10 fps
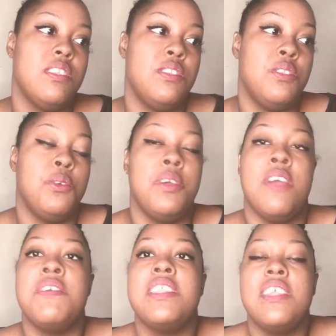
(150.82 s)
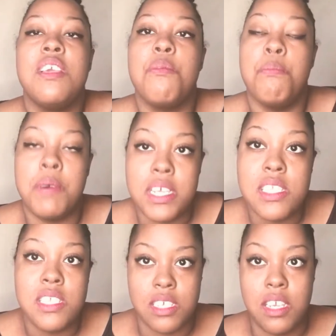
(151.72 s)
through everything
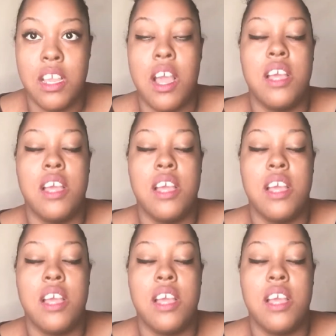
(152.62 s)
but God.